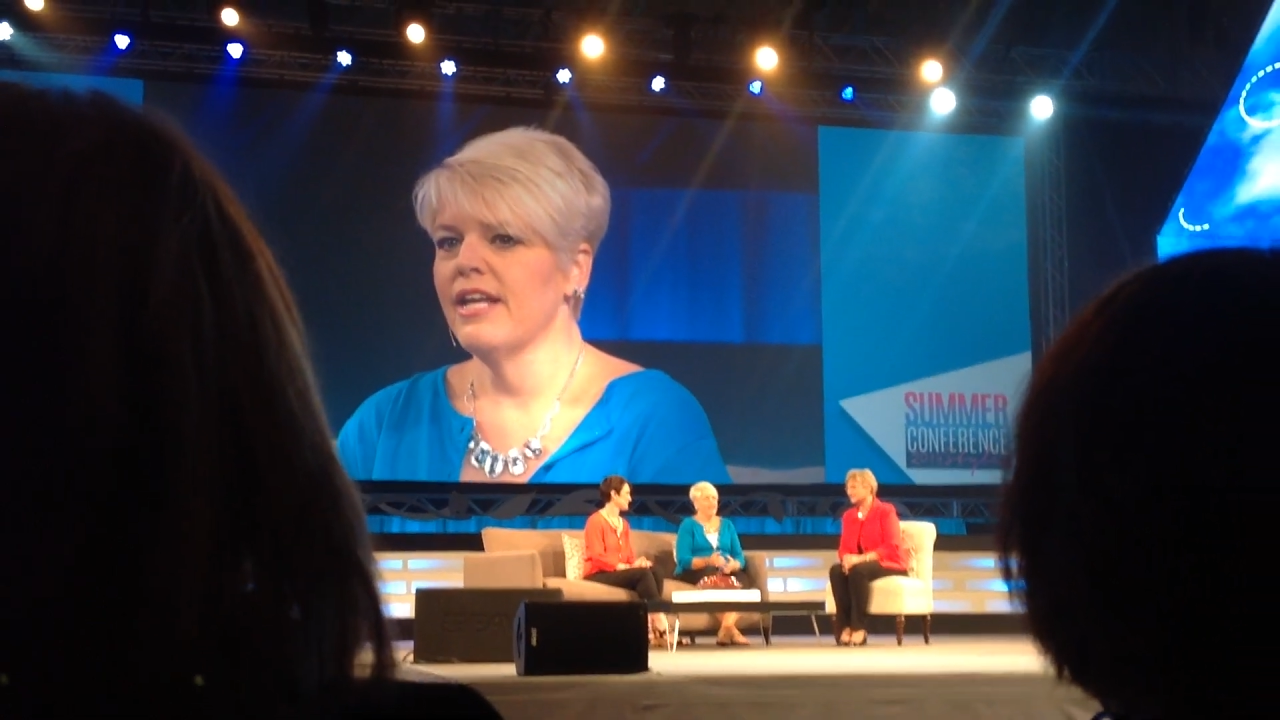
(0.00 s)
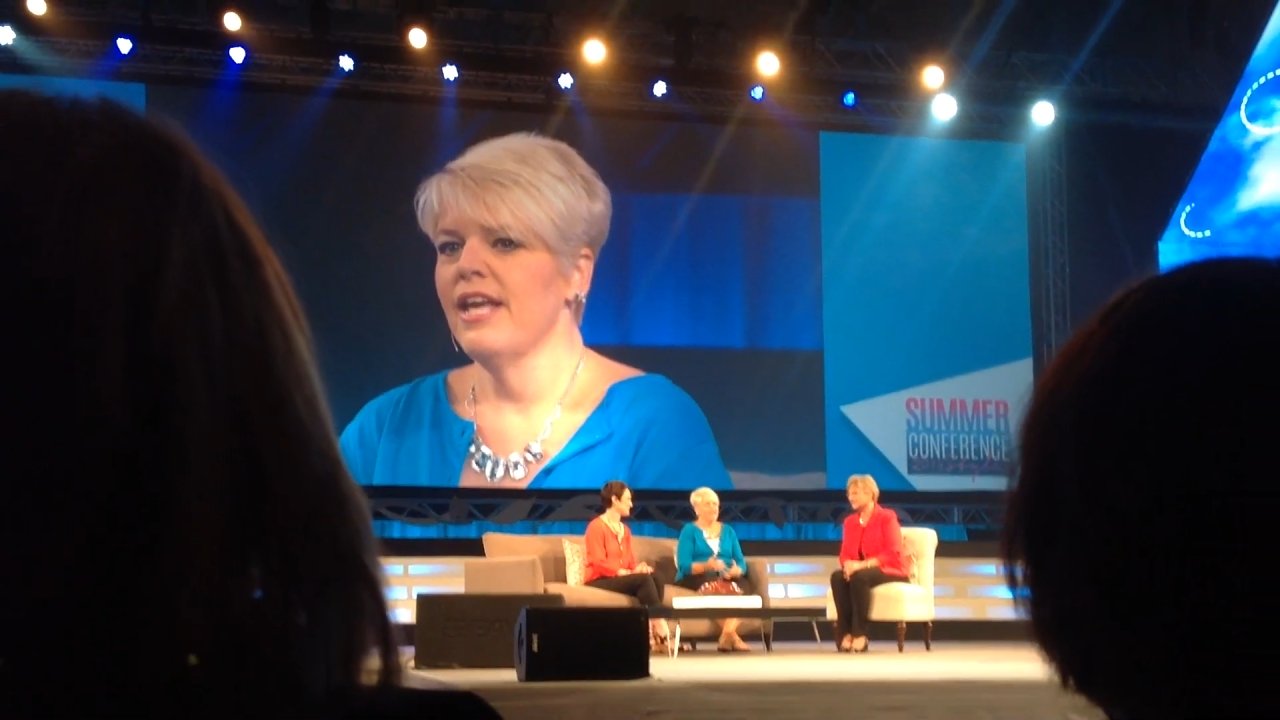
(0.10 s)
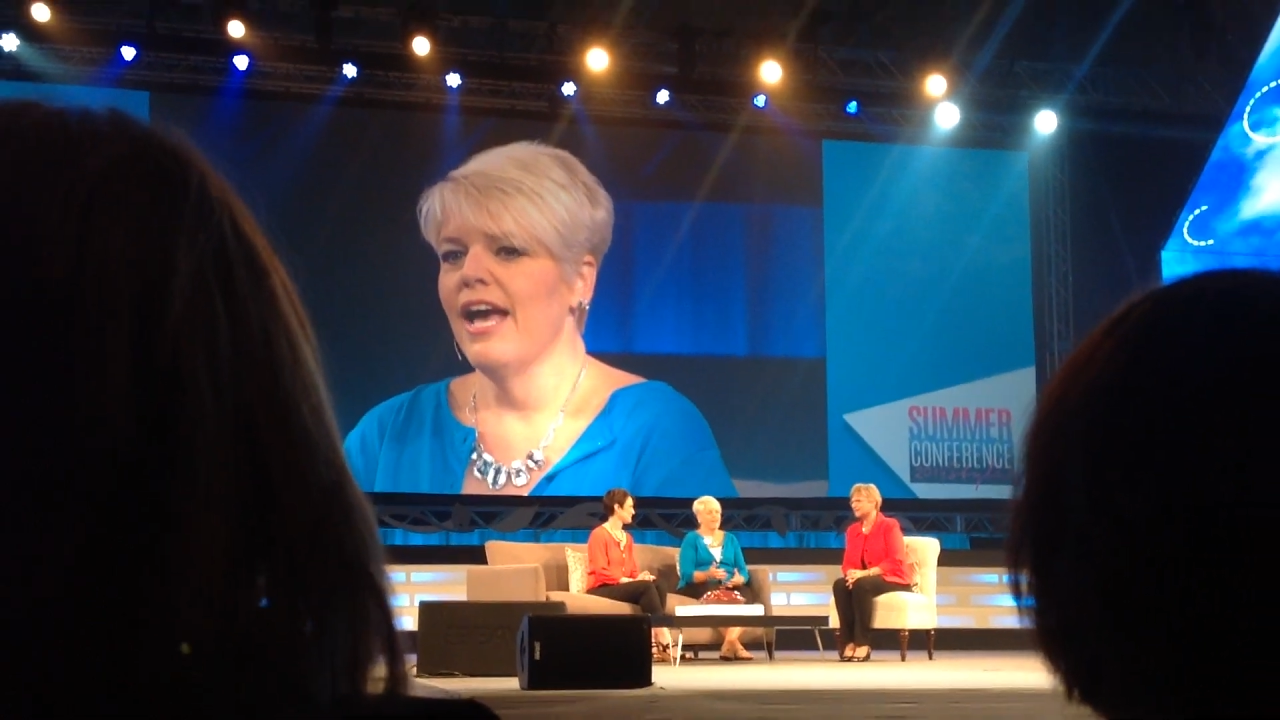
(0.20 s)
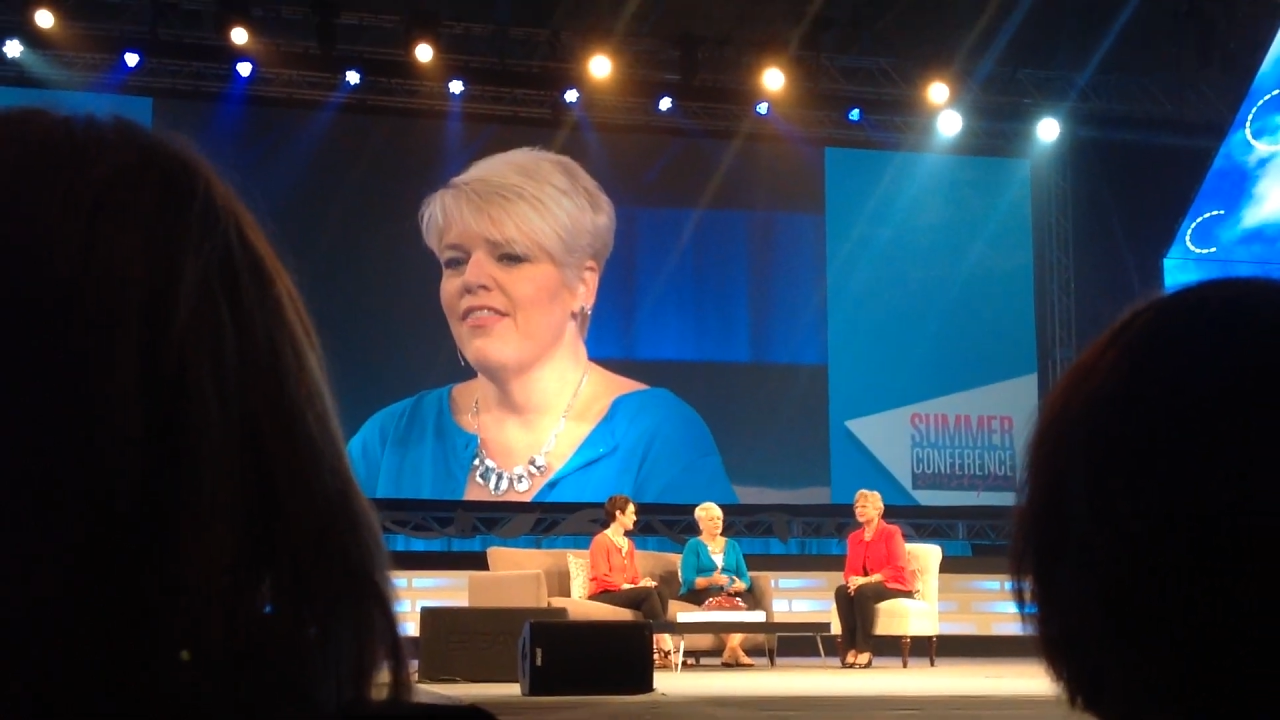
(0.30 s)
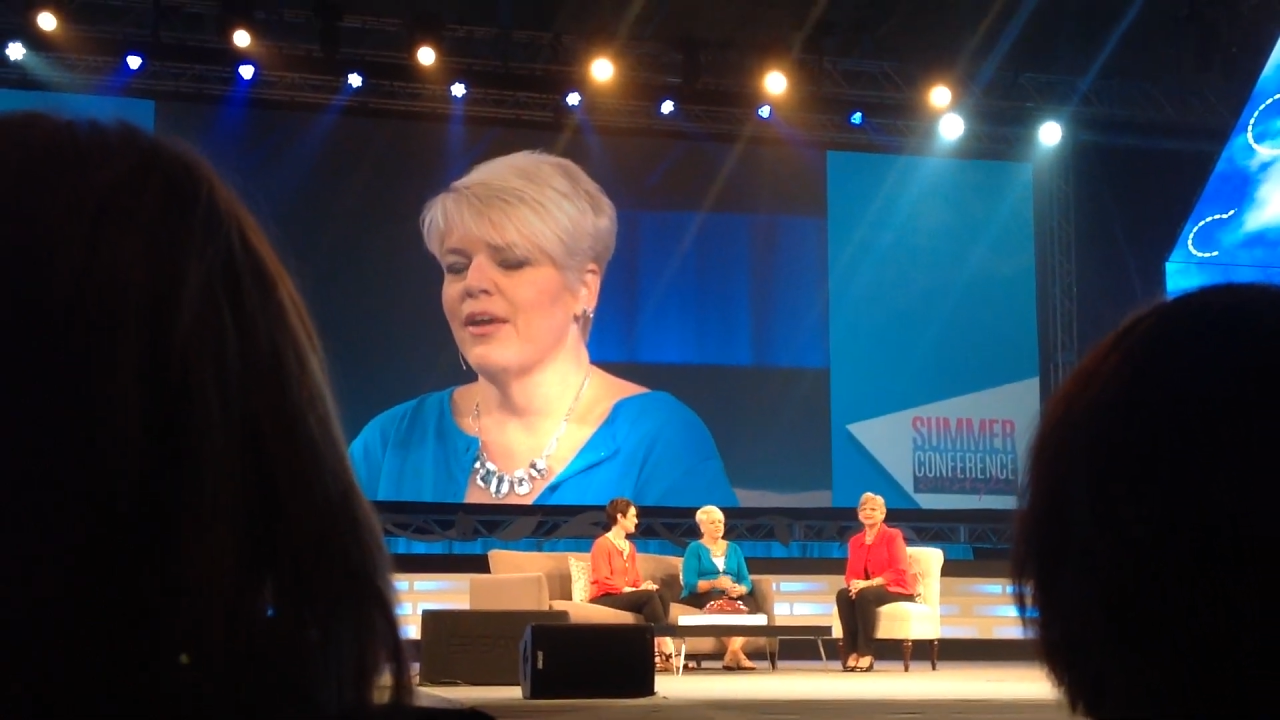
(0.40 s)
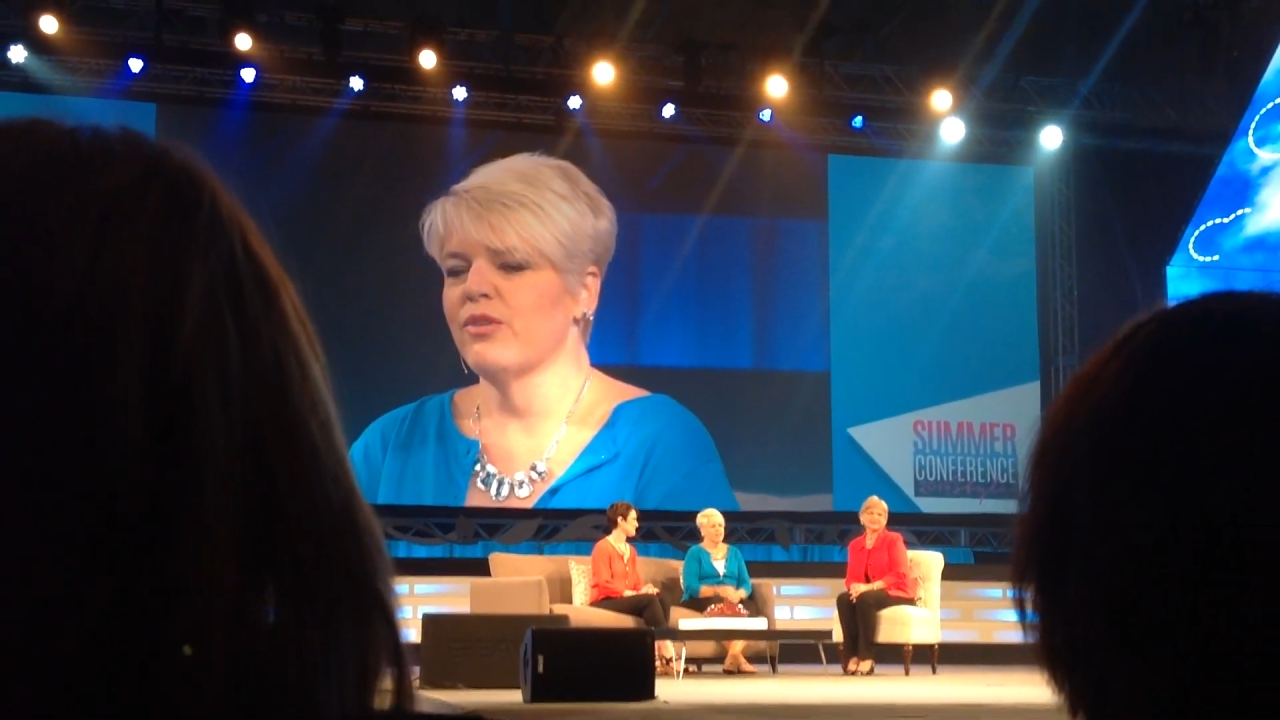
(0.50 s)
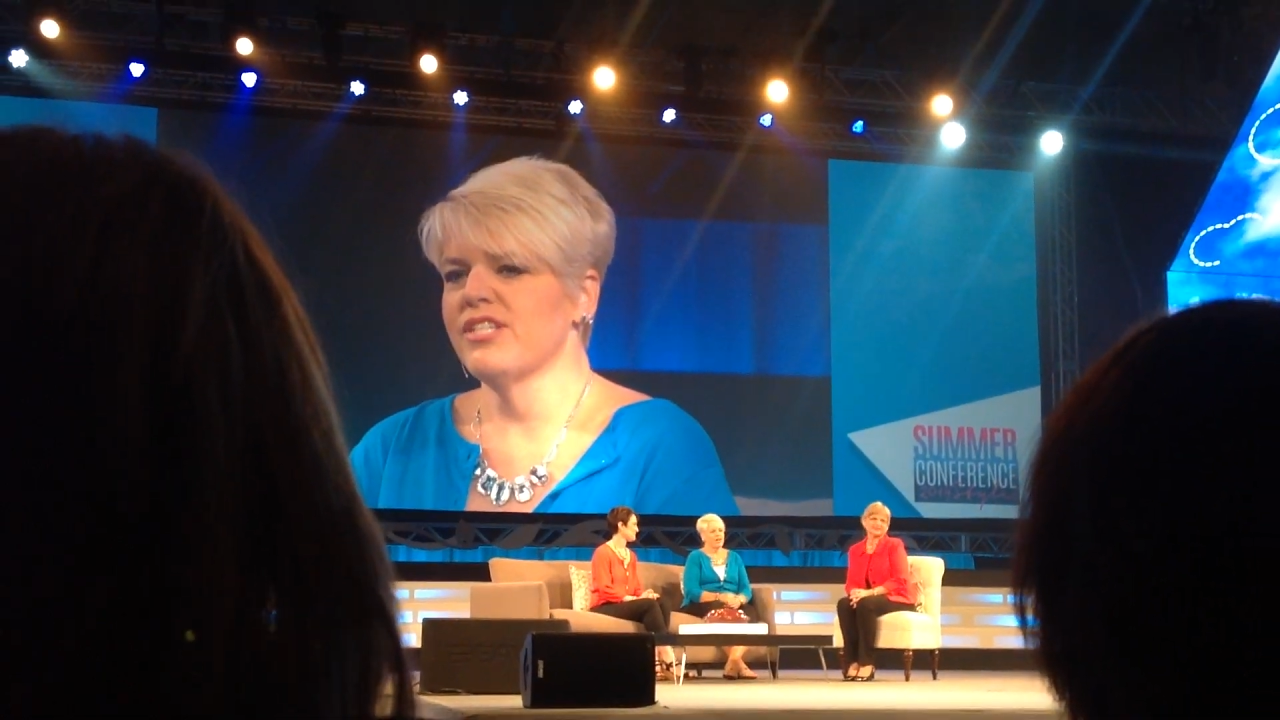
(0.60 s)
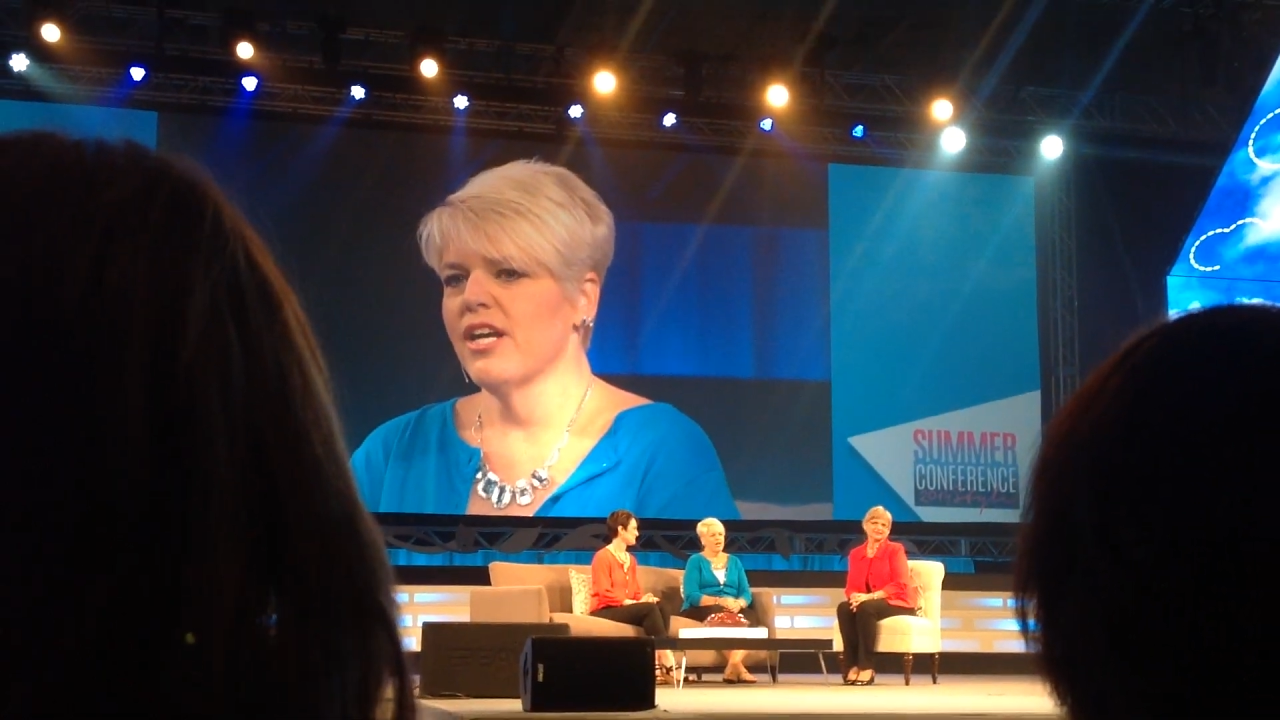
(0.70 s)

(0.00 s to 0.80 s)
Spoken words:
And they would say,